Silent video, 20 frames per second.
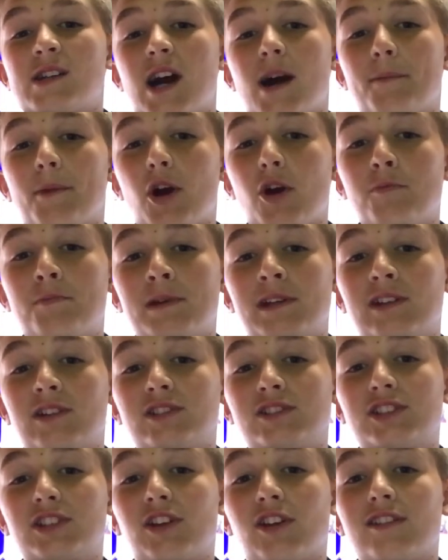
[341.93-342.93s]
I'm hoping
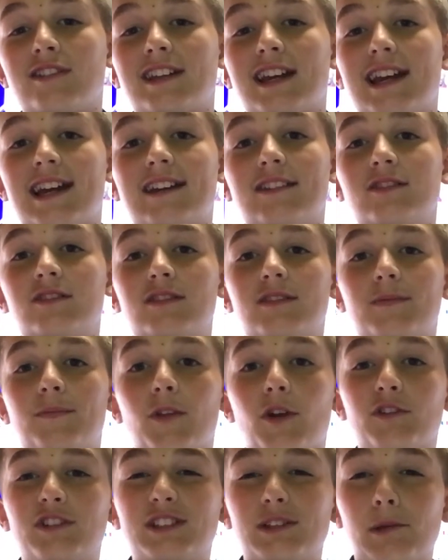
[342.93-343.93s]
not to go down.
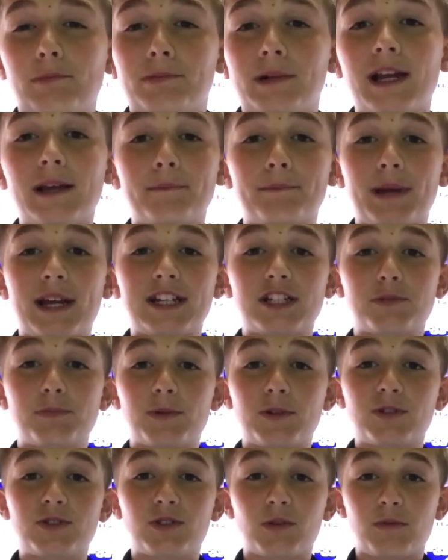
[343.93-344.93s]
Obviously we're playing bench
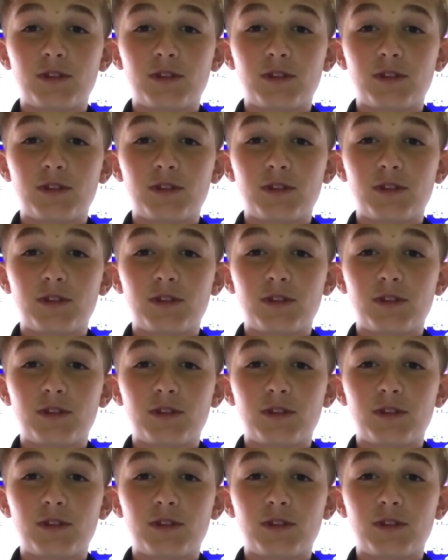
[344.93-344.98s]
boost,